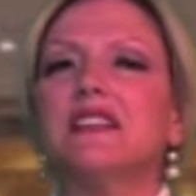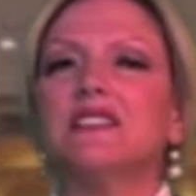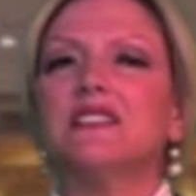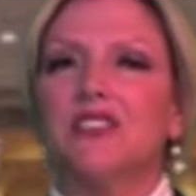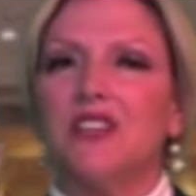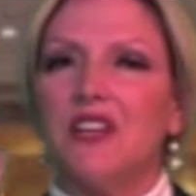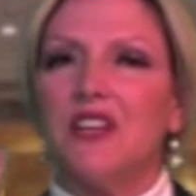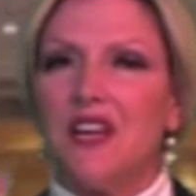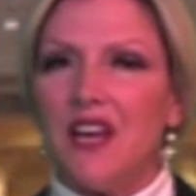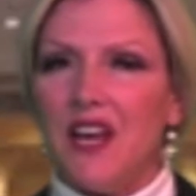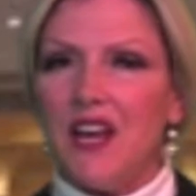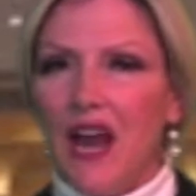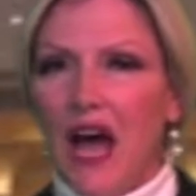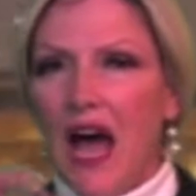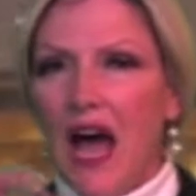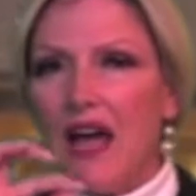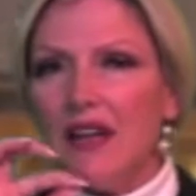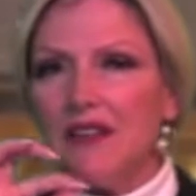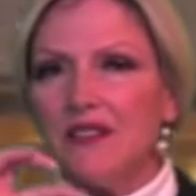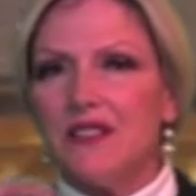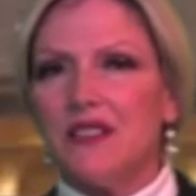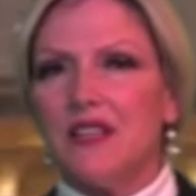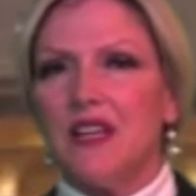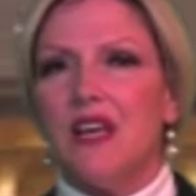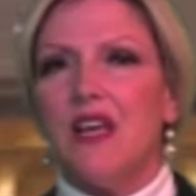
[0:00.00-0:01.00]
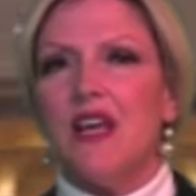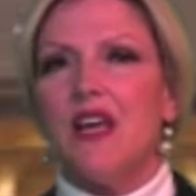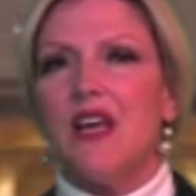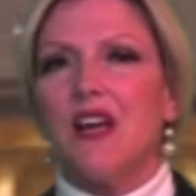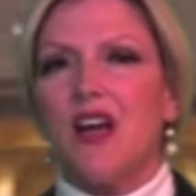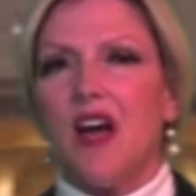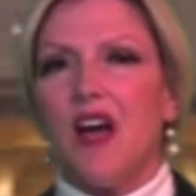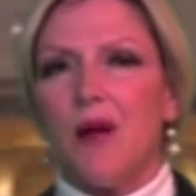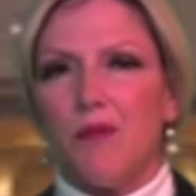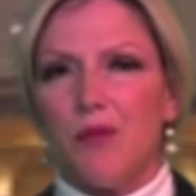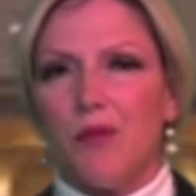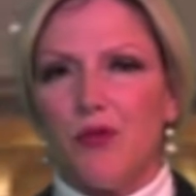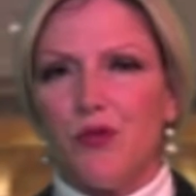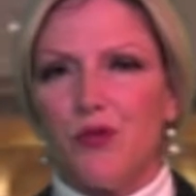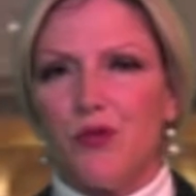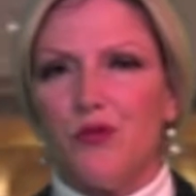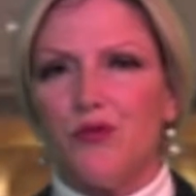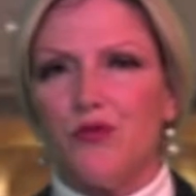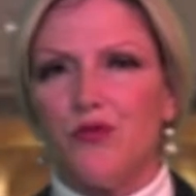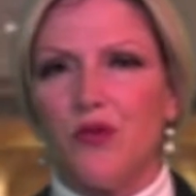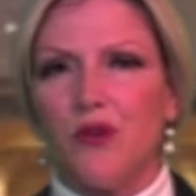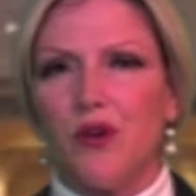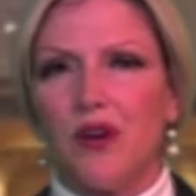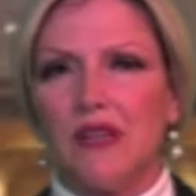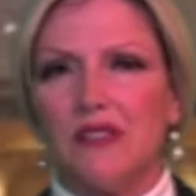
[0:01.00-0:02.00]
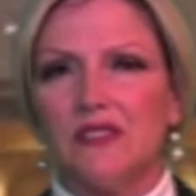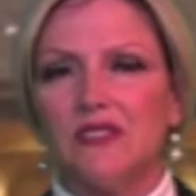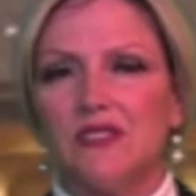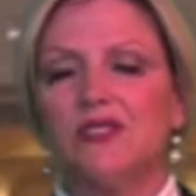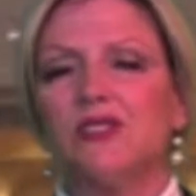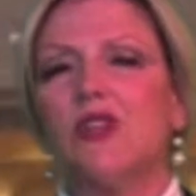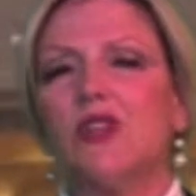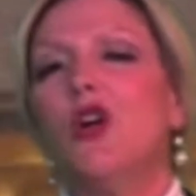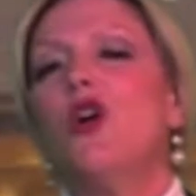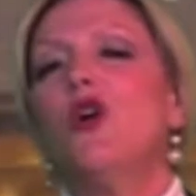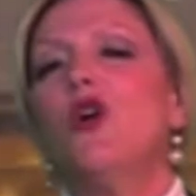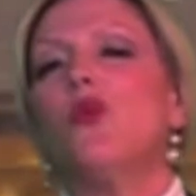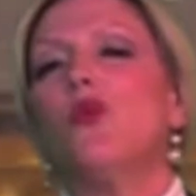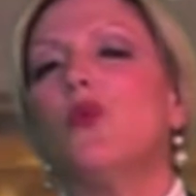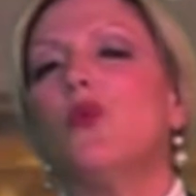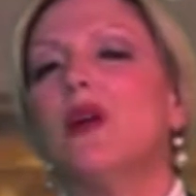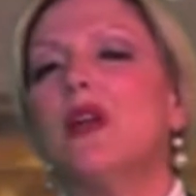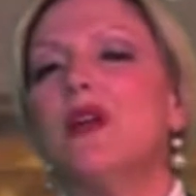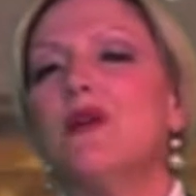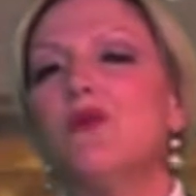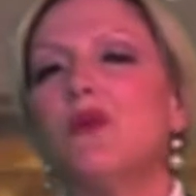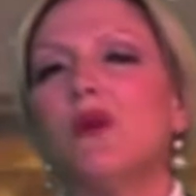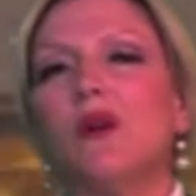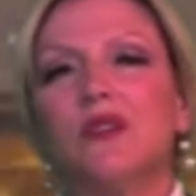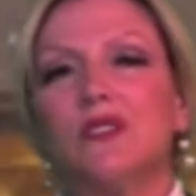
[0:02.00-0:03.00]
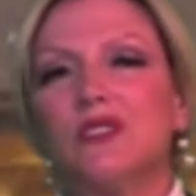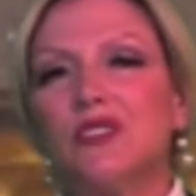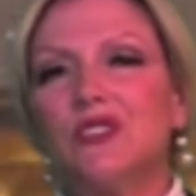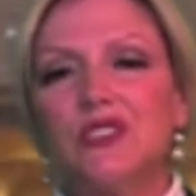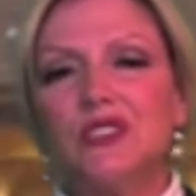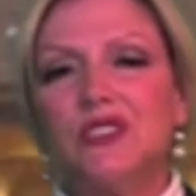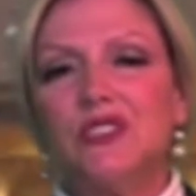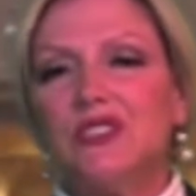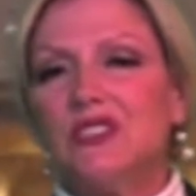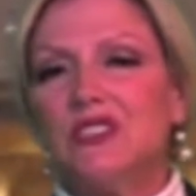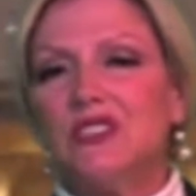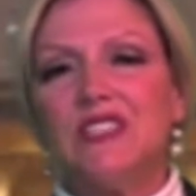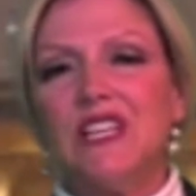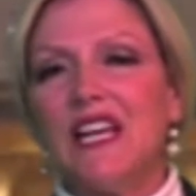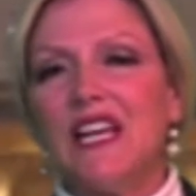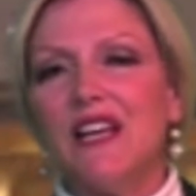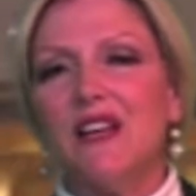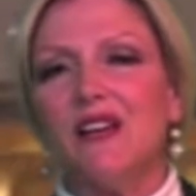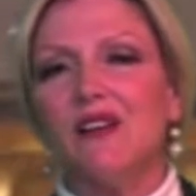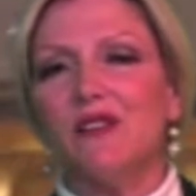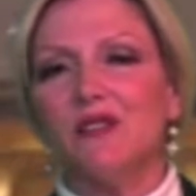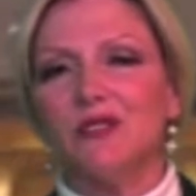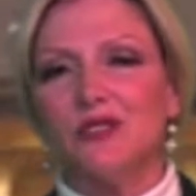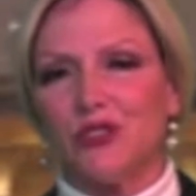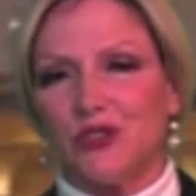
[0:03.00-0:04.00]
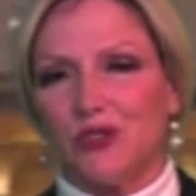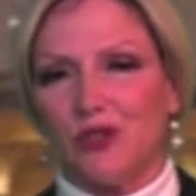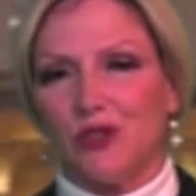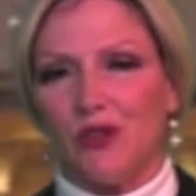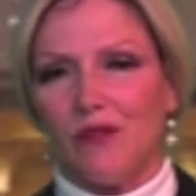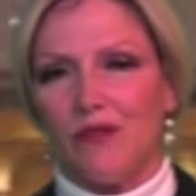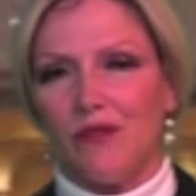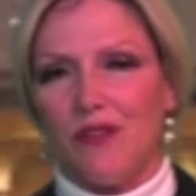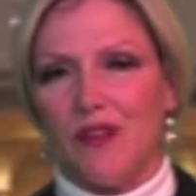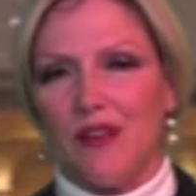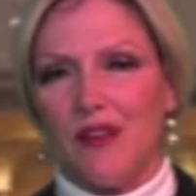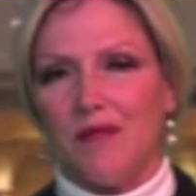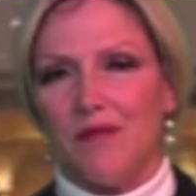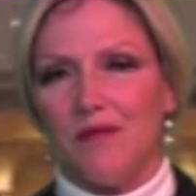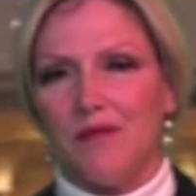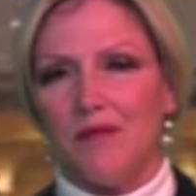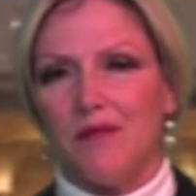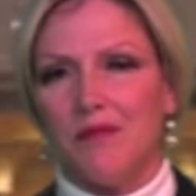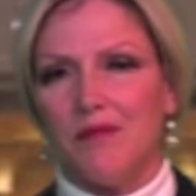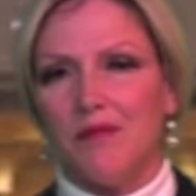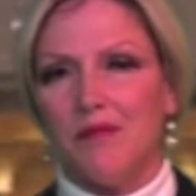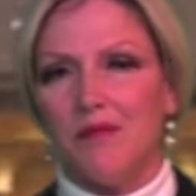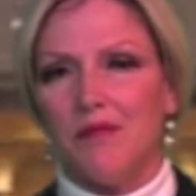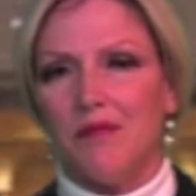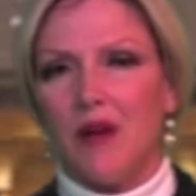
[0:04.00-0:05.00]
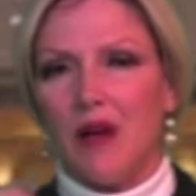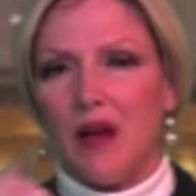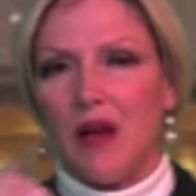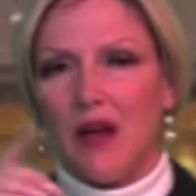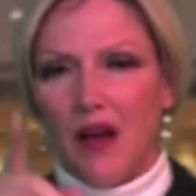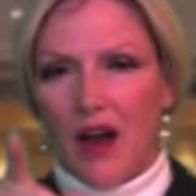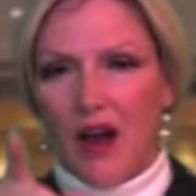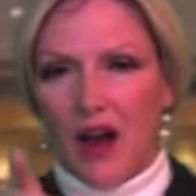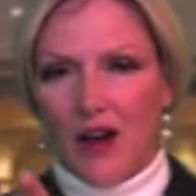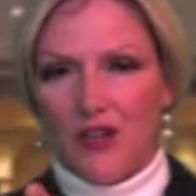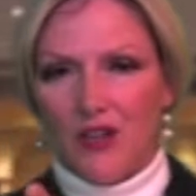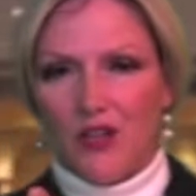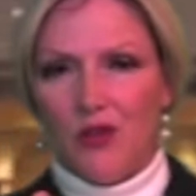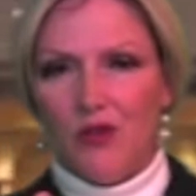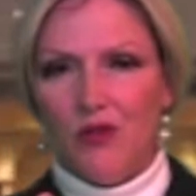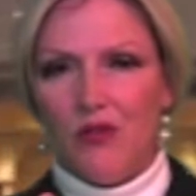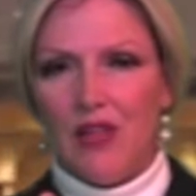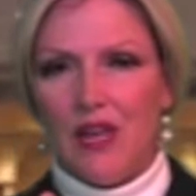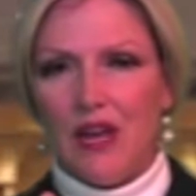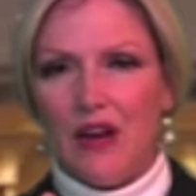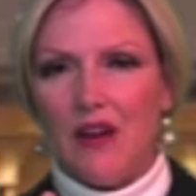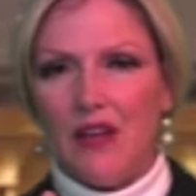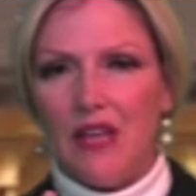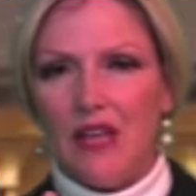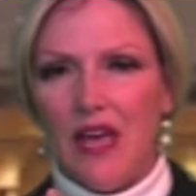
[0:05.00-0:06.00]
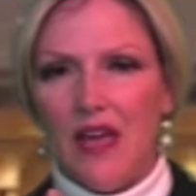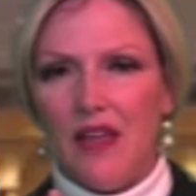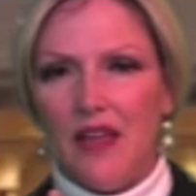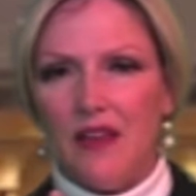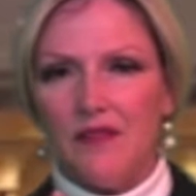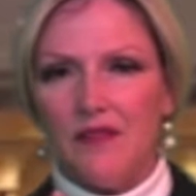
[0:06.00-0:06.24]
not come through for us, we will still serve him. Are you there yet?